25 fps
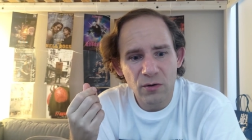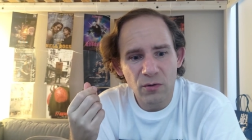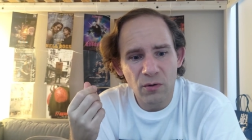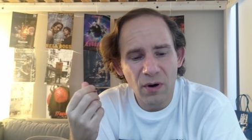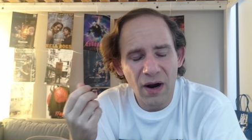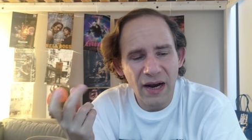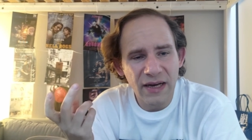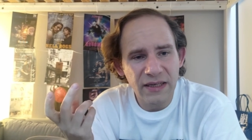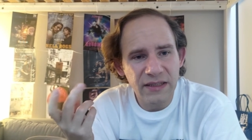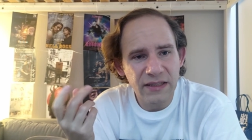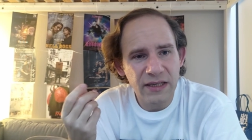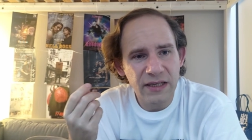
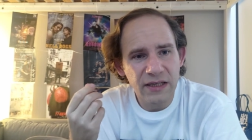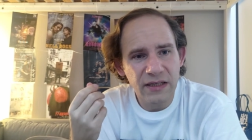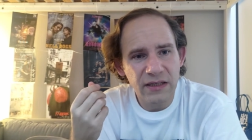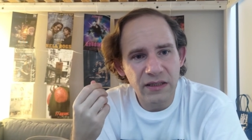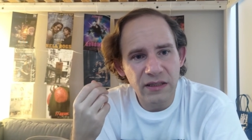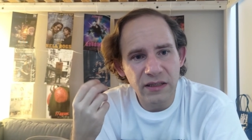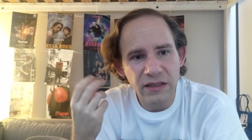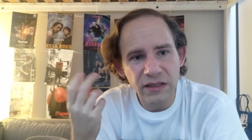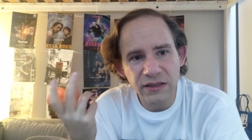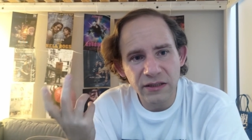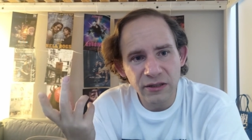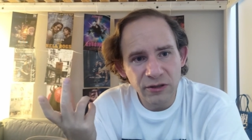
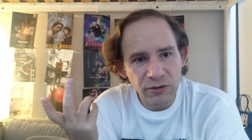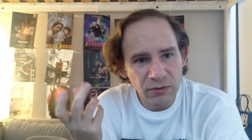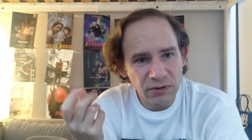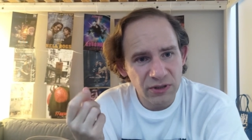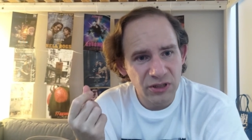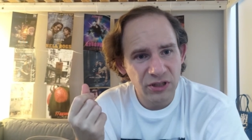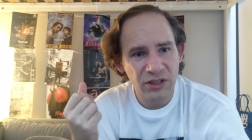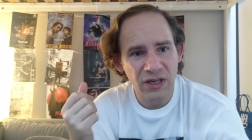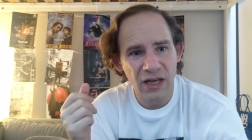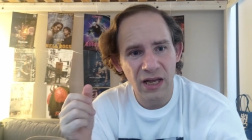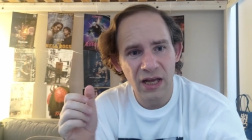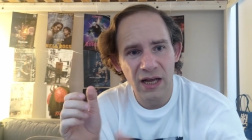writing
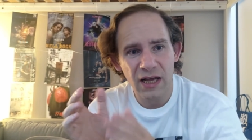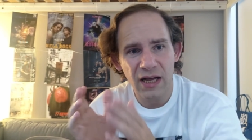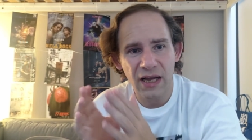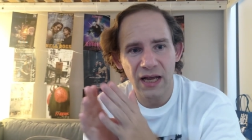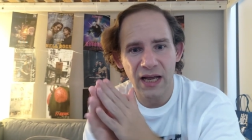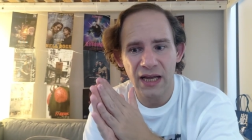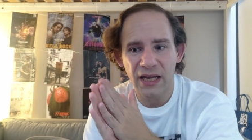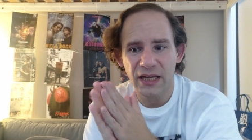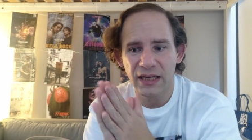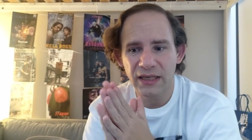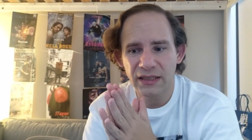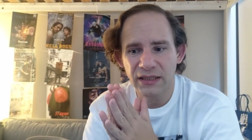literature
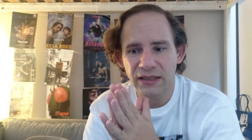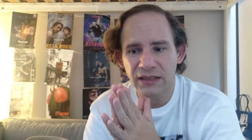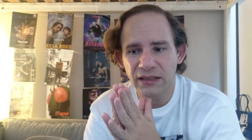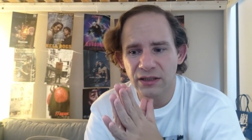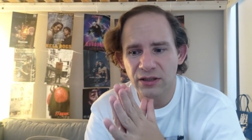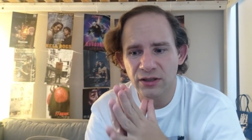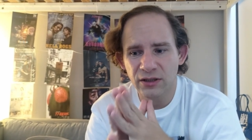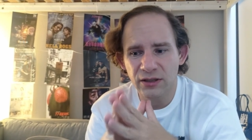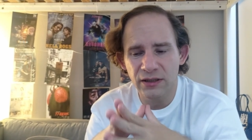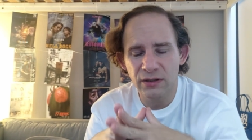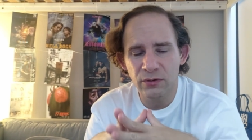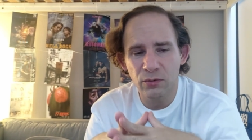and
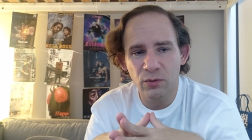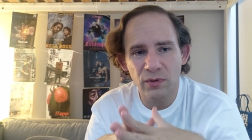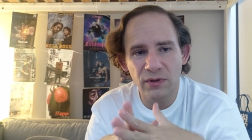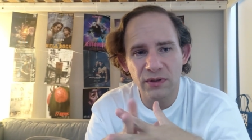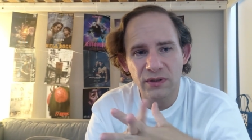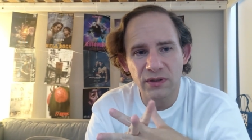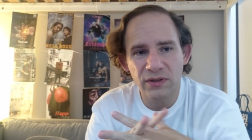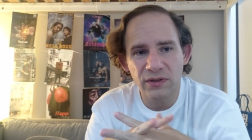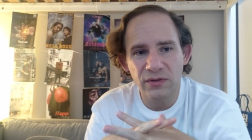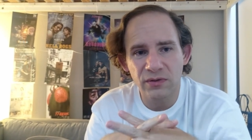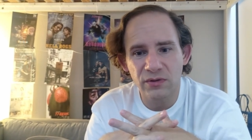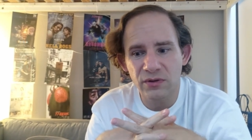uh, she
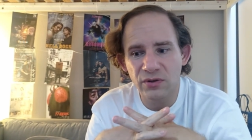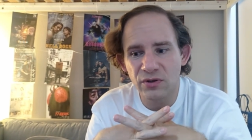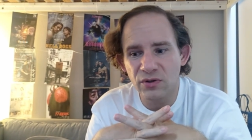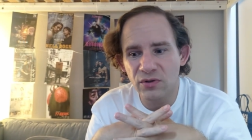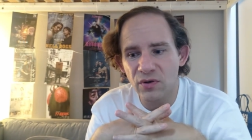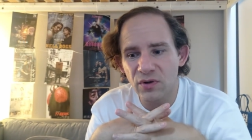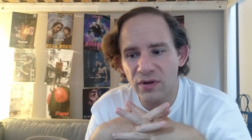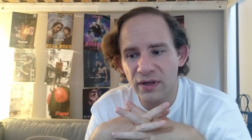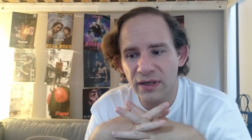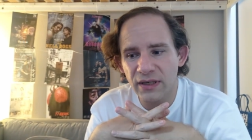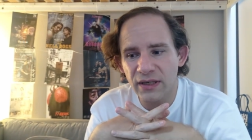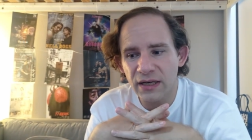wants to
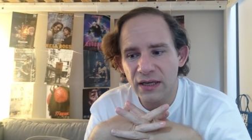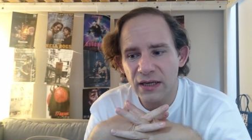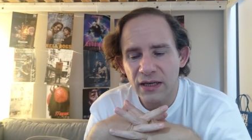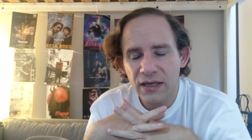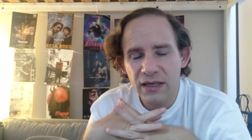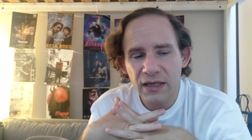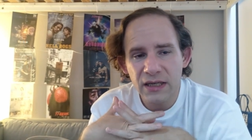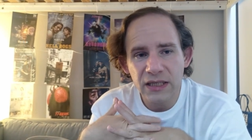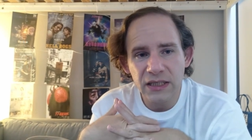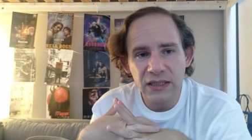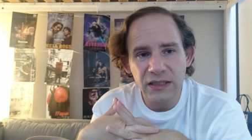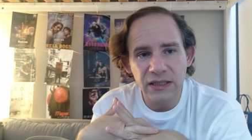join
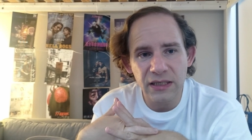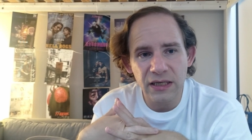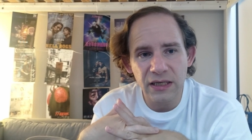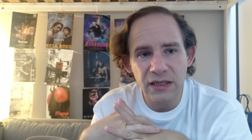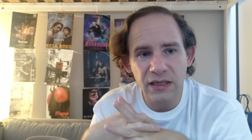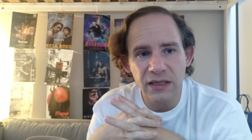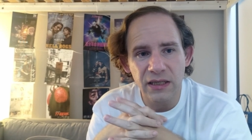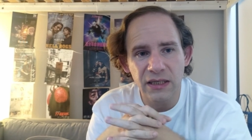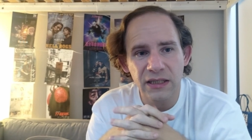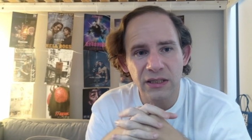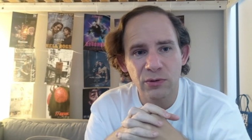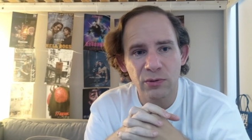the
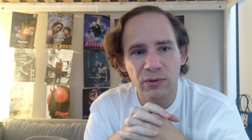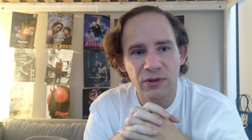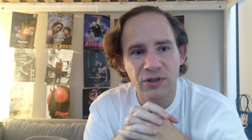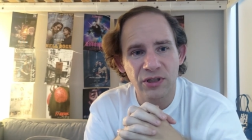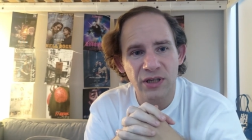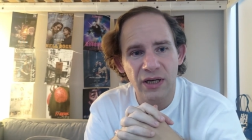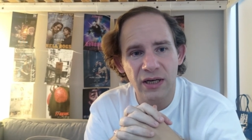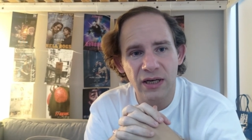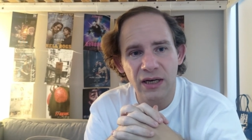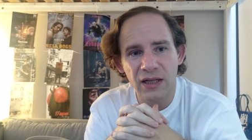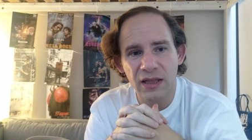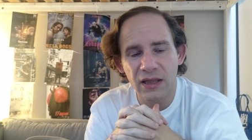
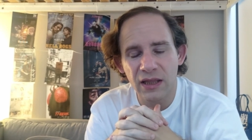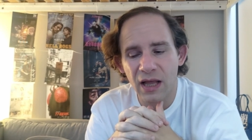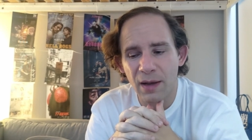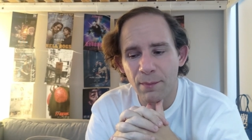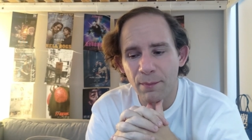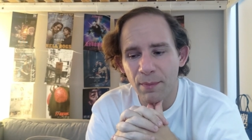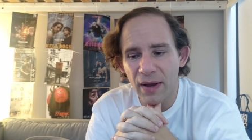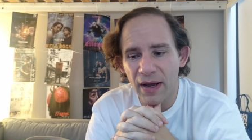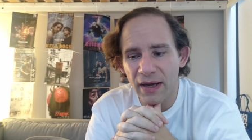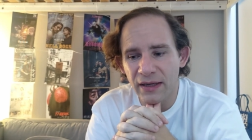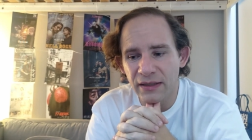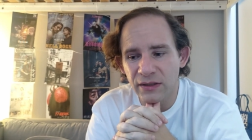literature
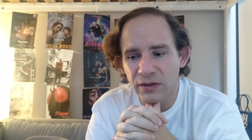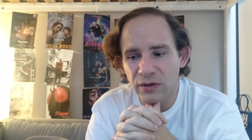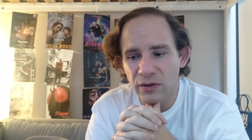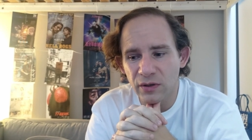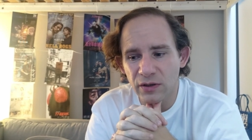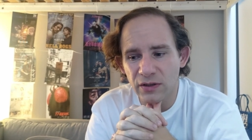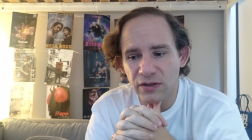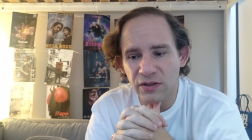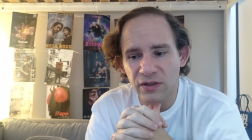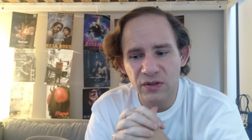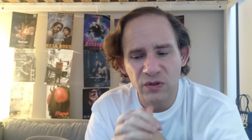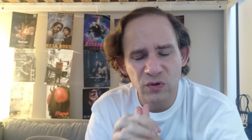club at
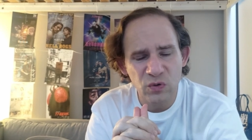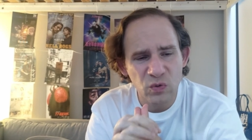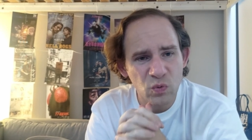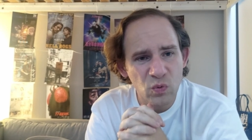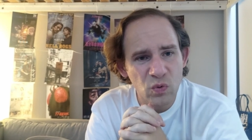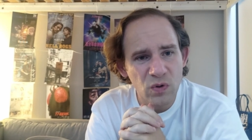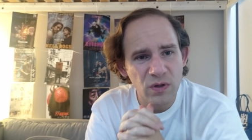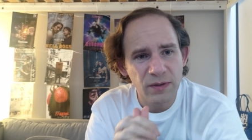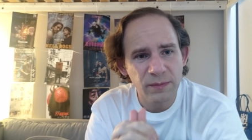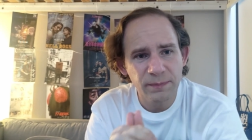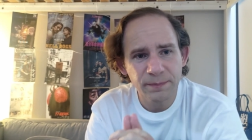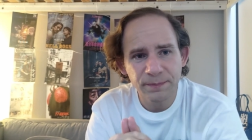her
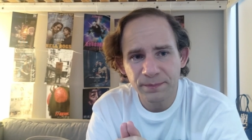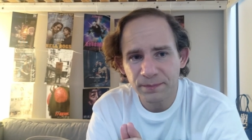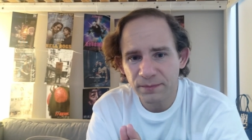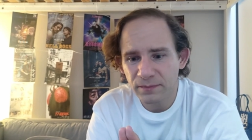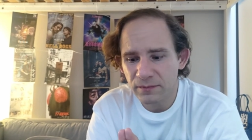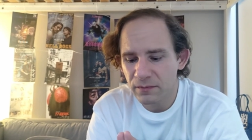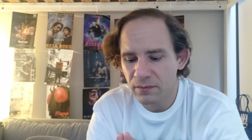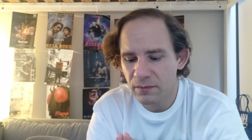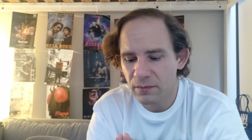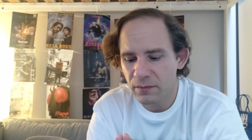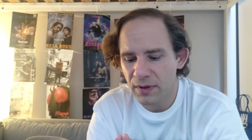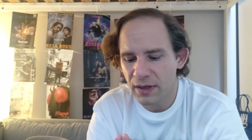school.
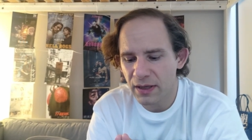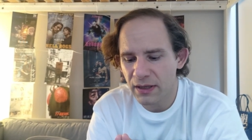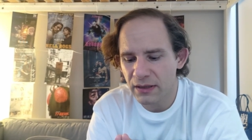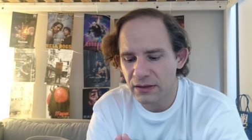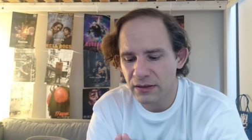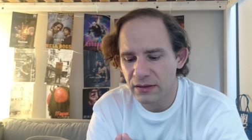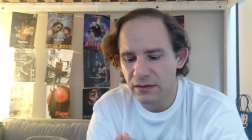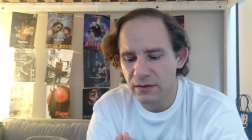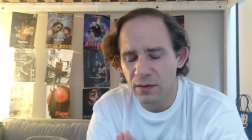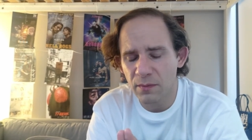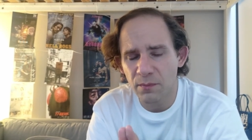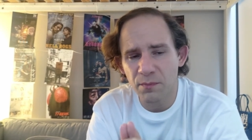
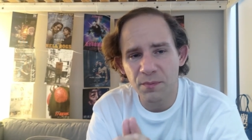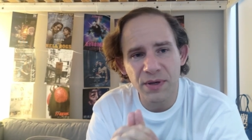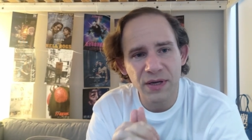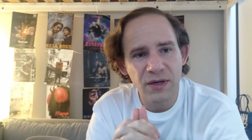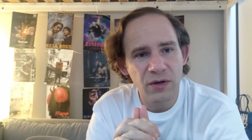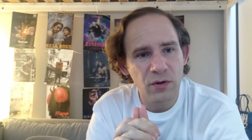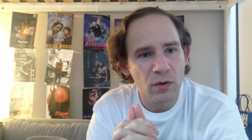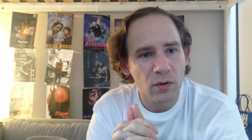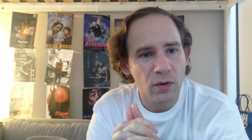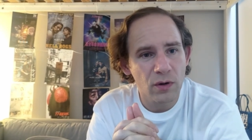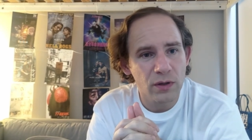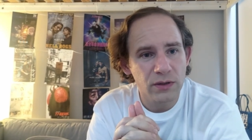But
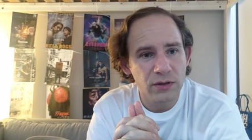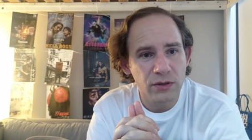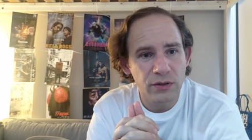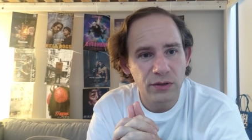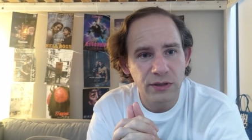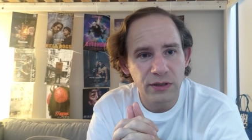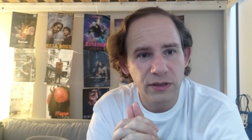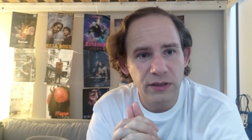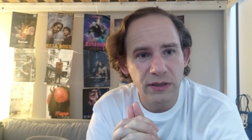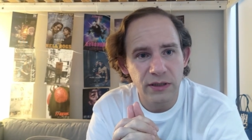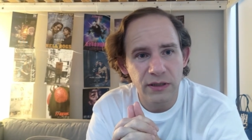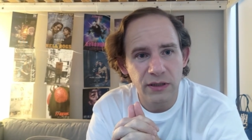because
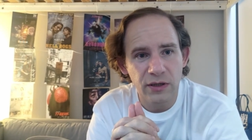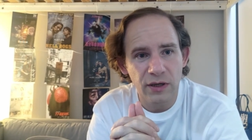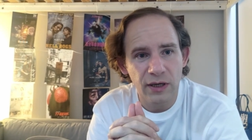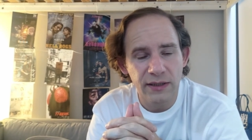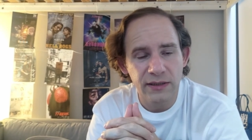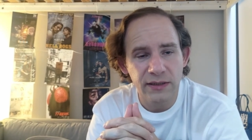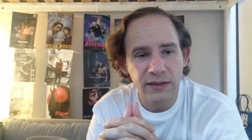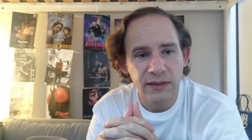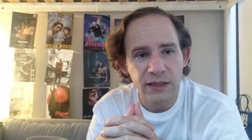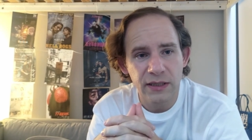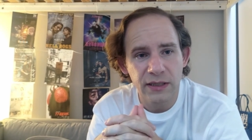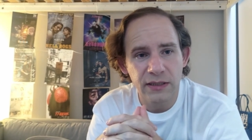she
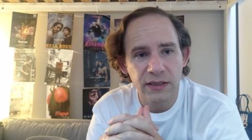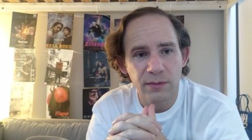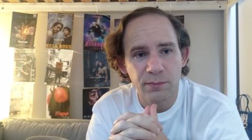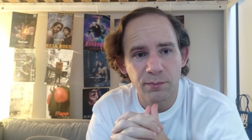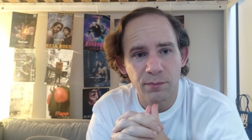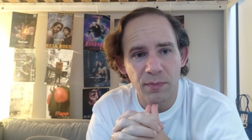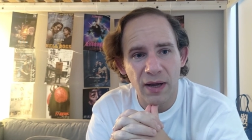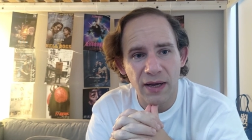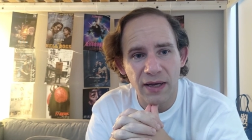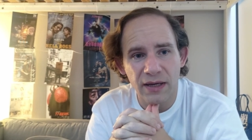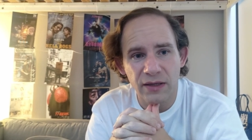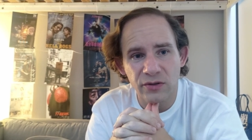gets
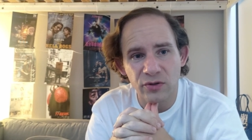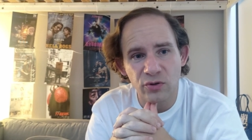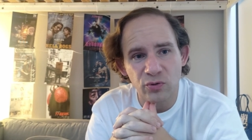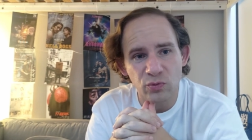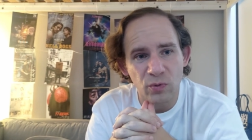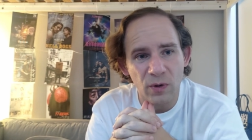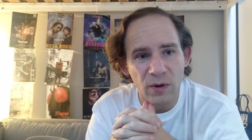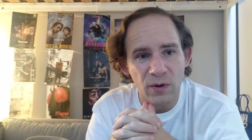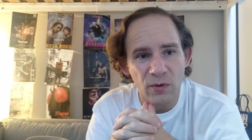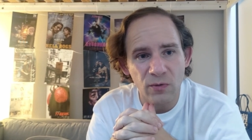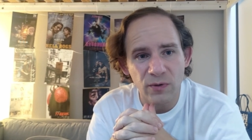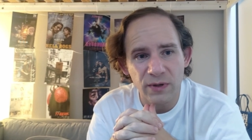hit by a
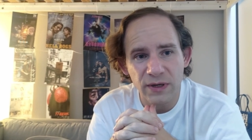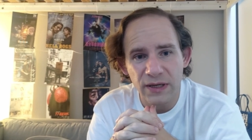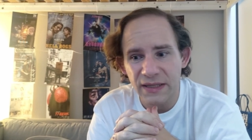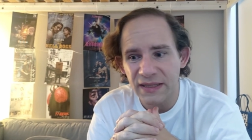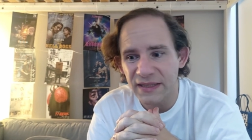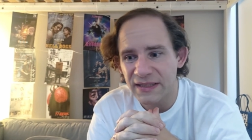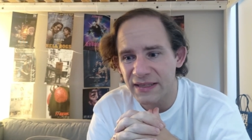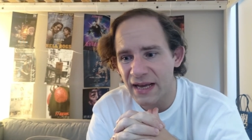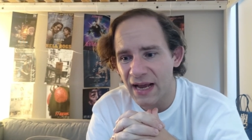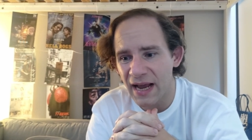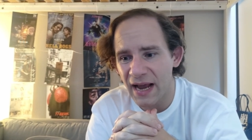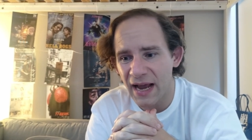drone
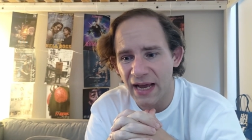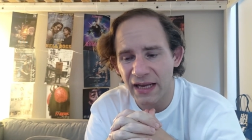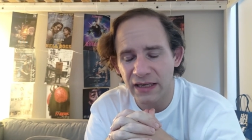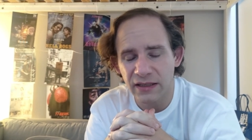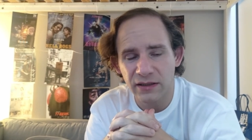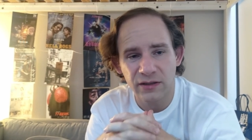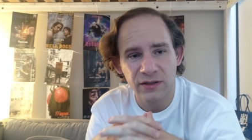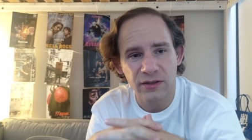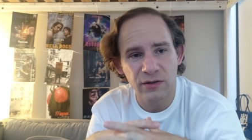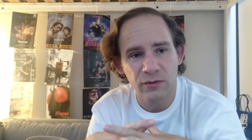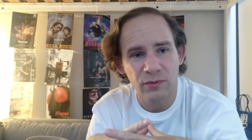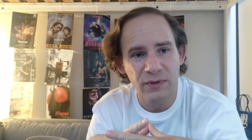in the head
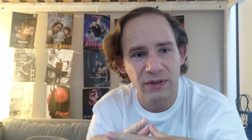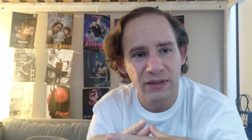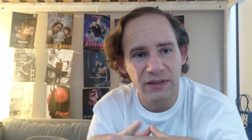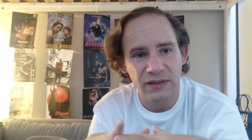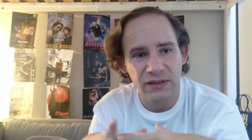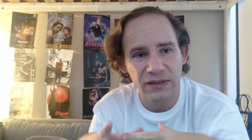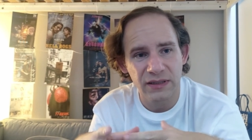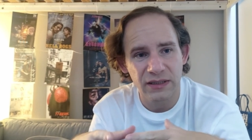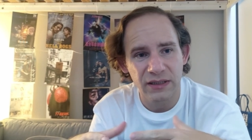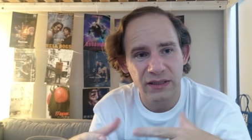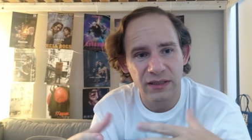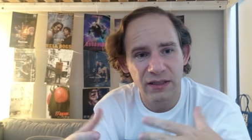
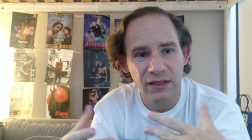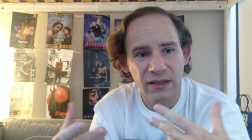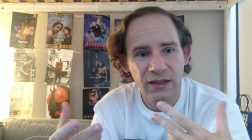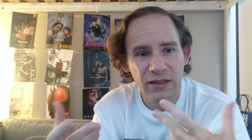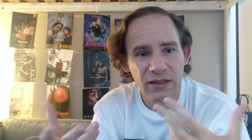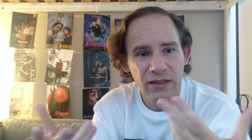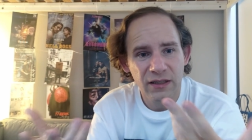during the